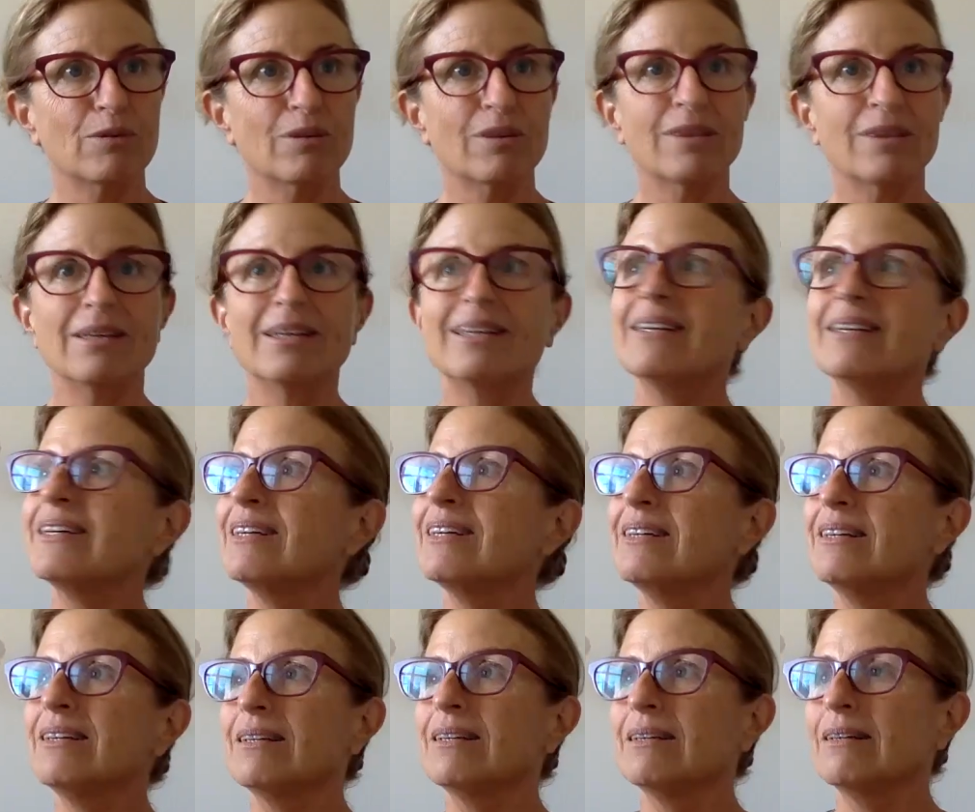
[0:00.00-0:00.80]

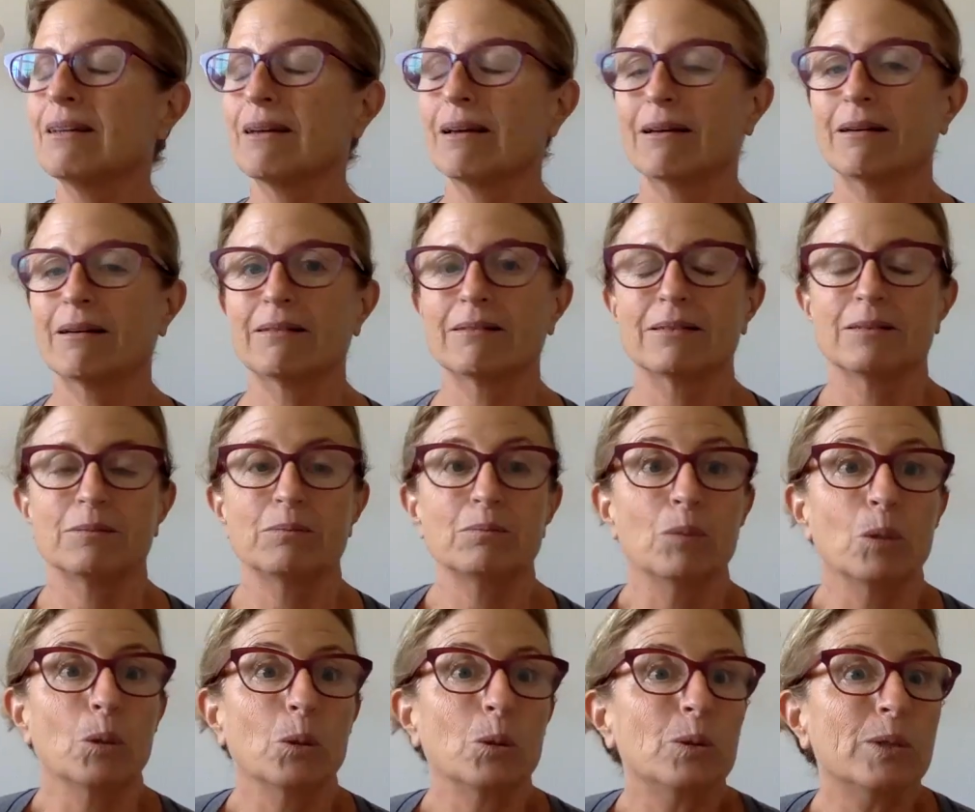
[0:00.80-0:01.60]
thinking and
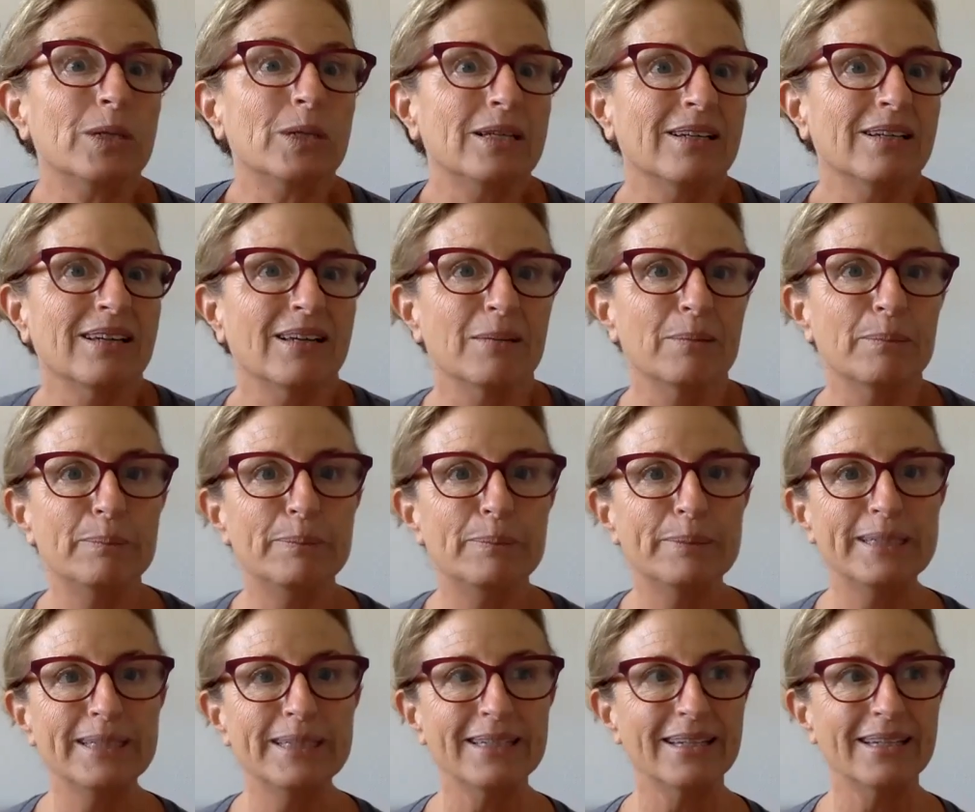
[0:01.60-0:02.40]
emoting and
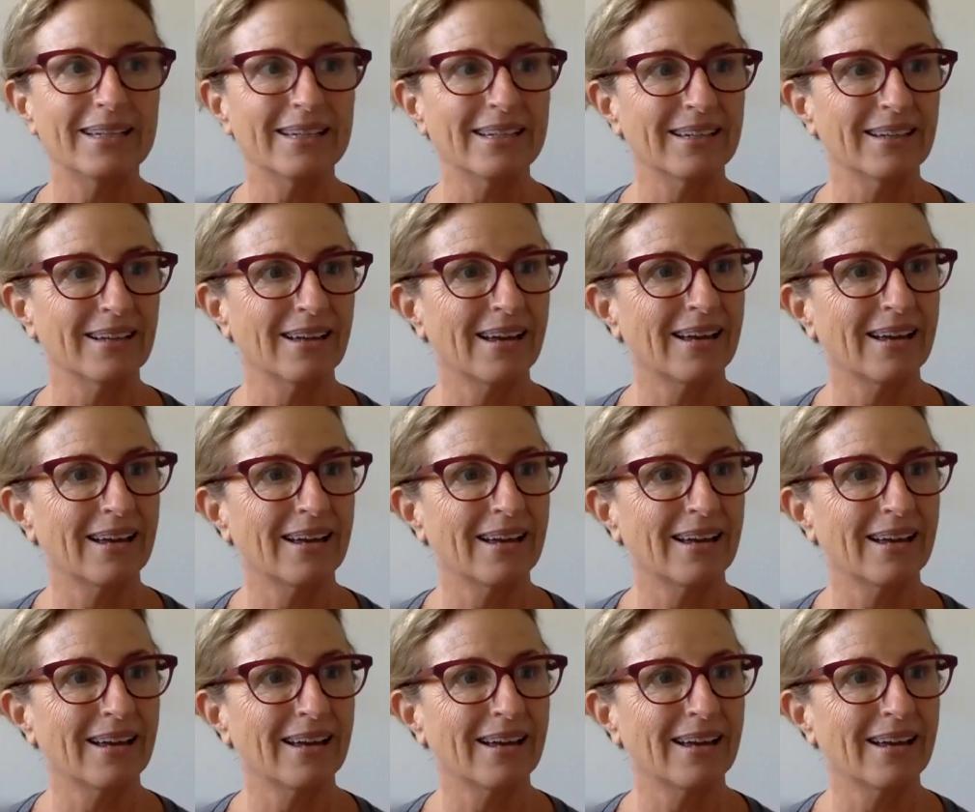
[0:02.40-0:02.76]
being?